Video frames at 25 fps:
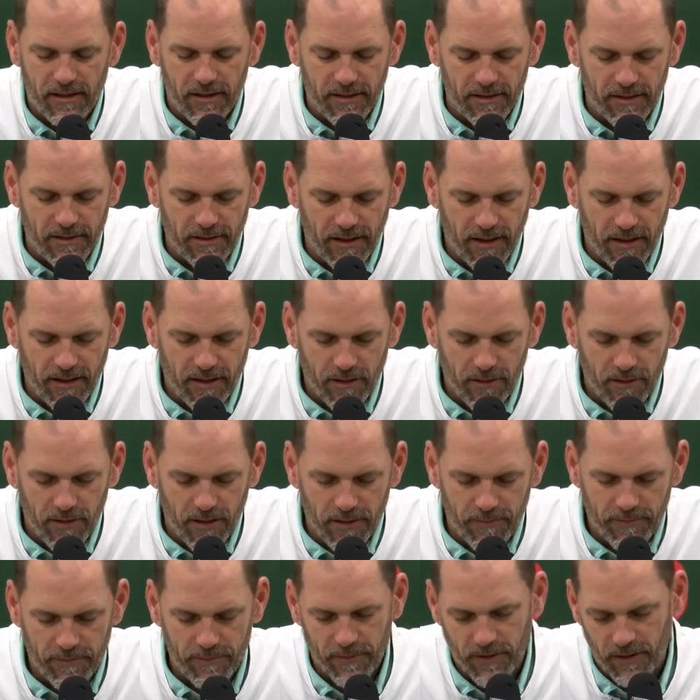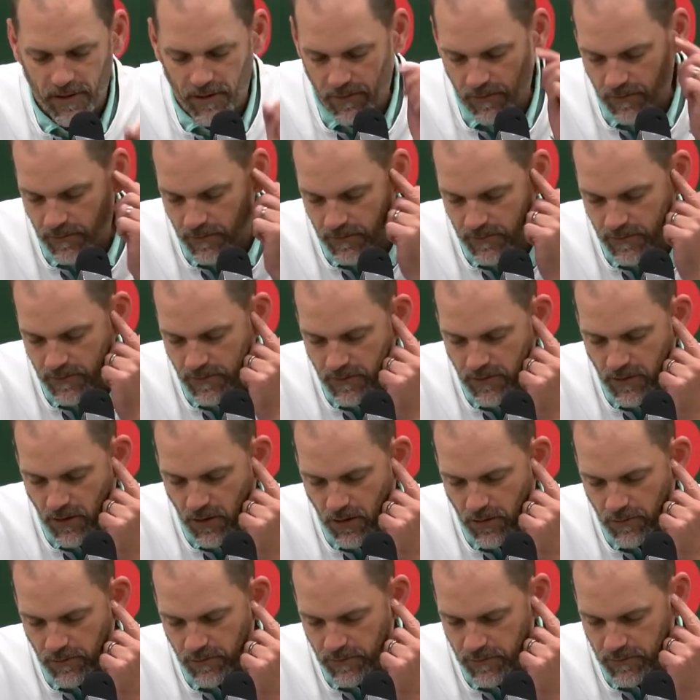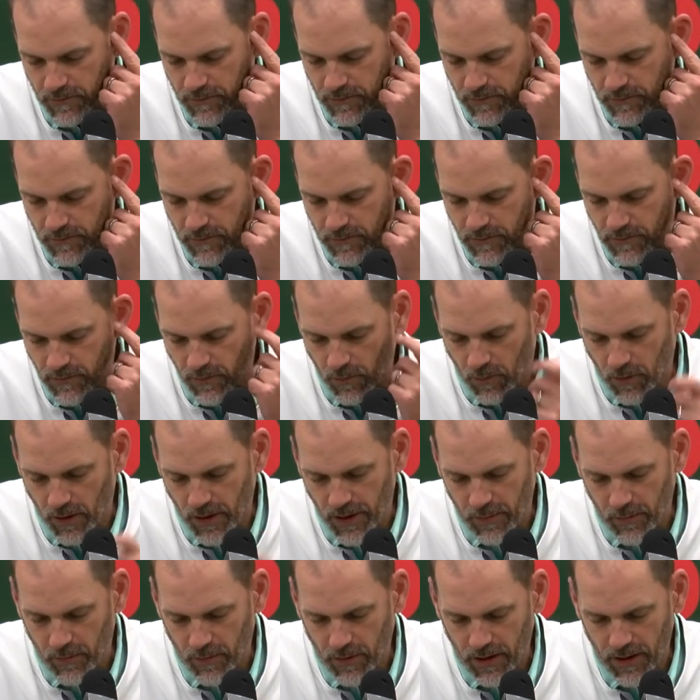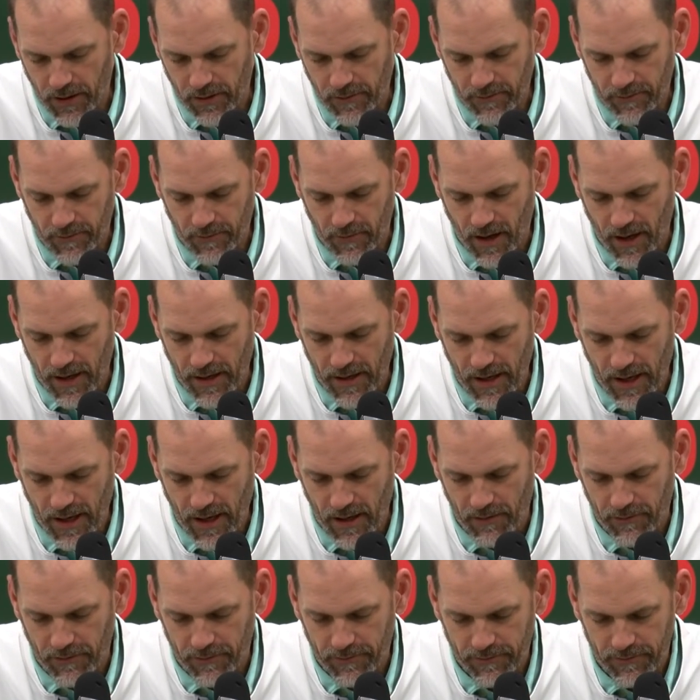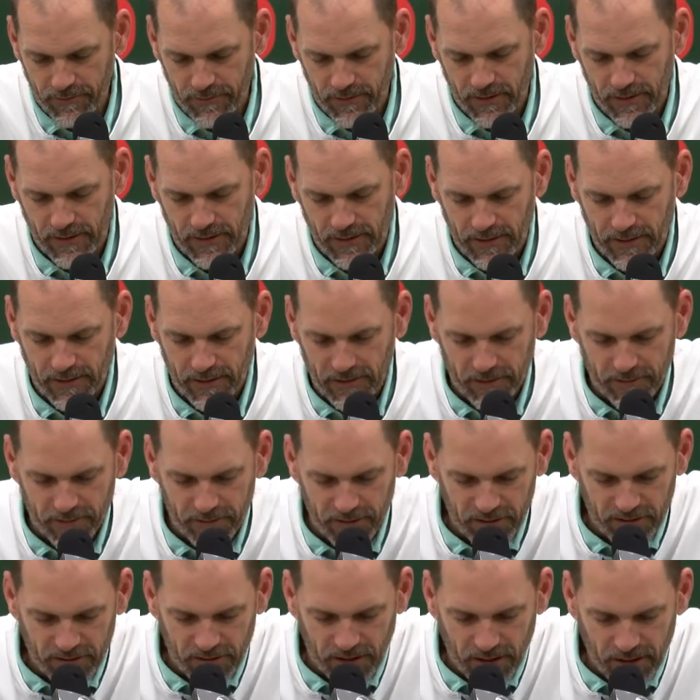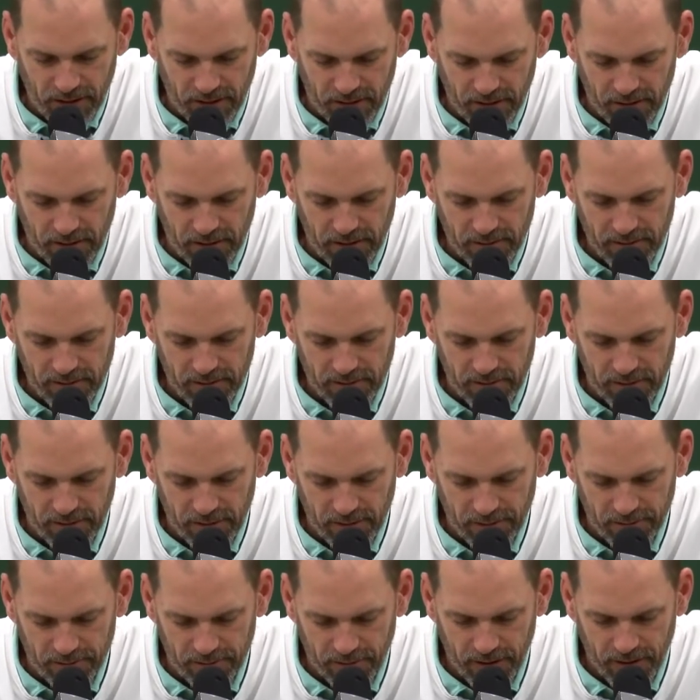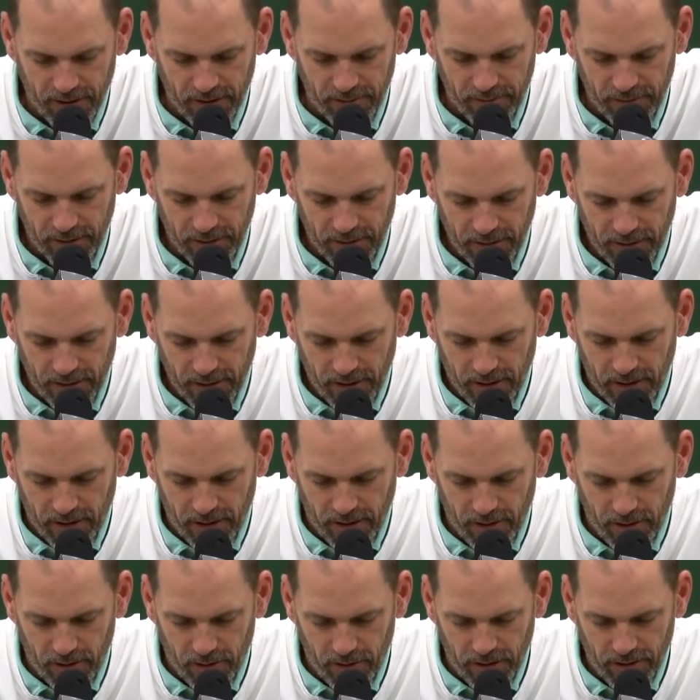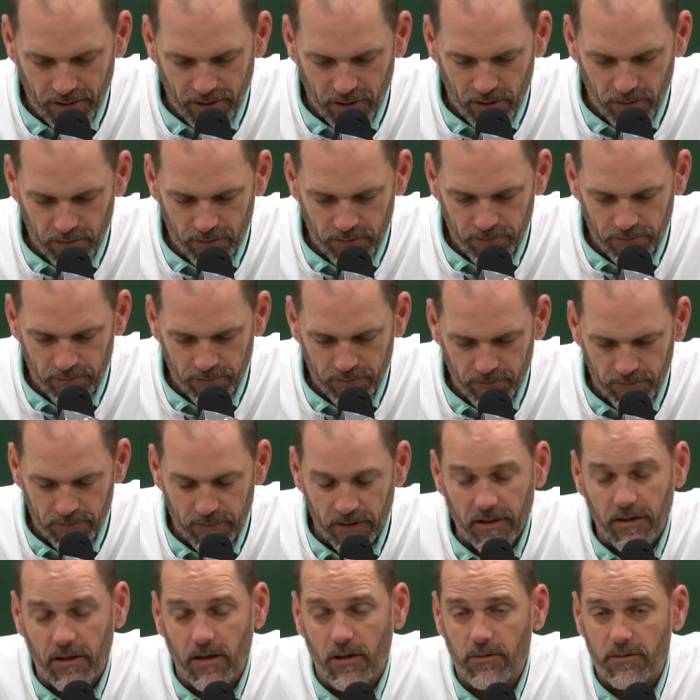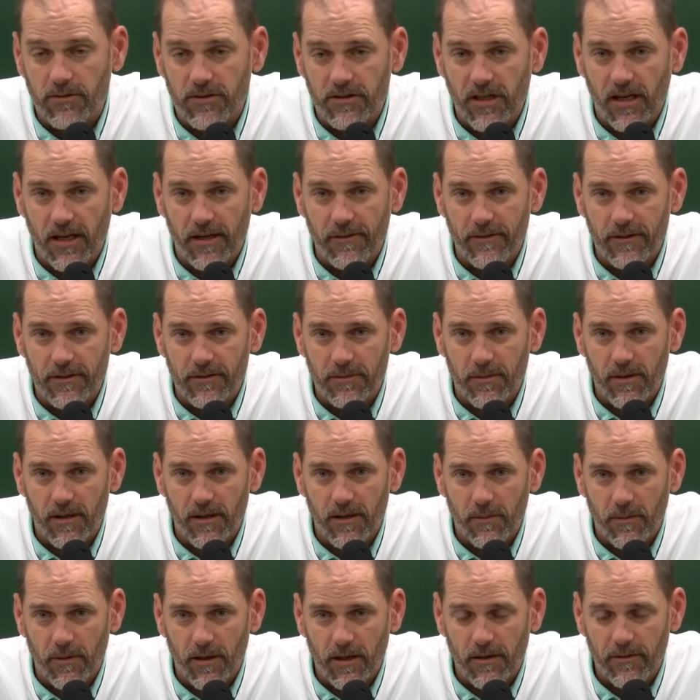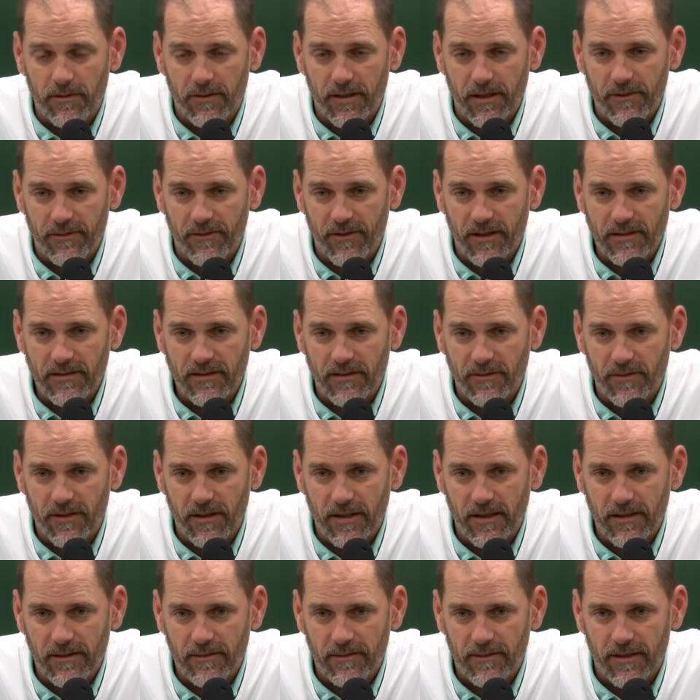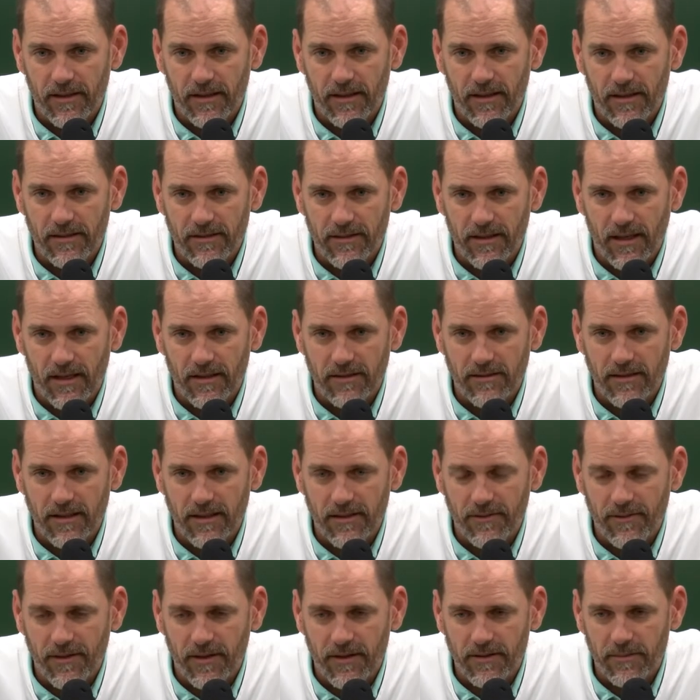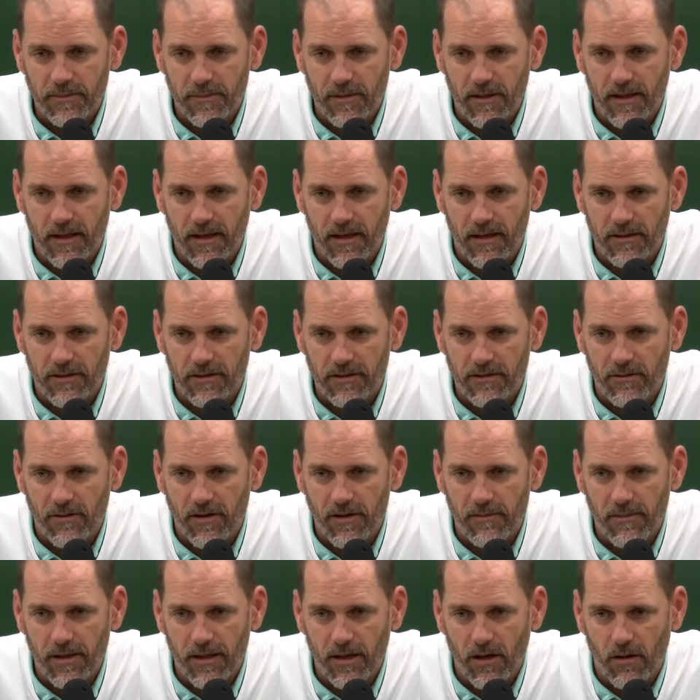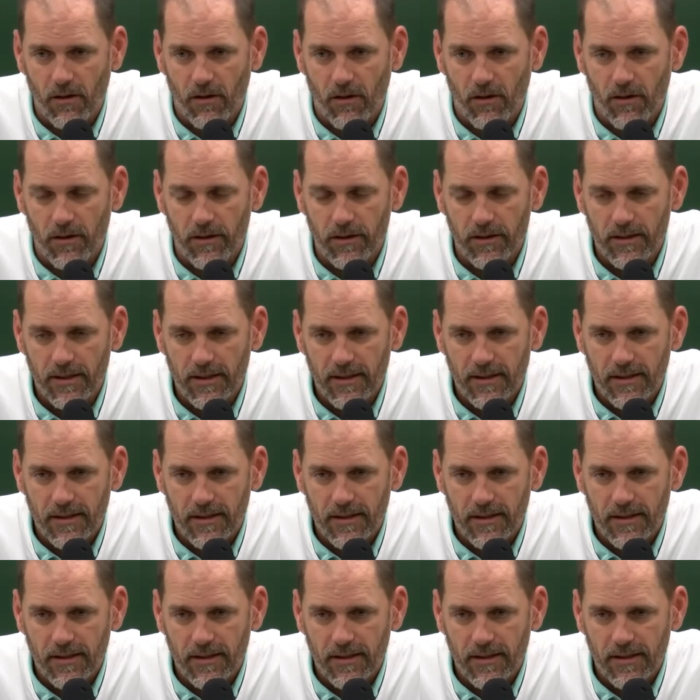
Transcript: Uh, I know they, you know, are one and one right now, uh, just like us. Uh, and, you know, I know Coach Chavis really well defensively. he's got his defense playing extremely hard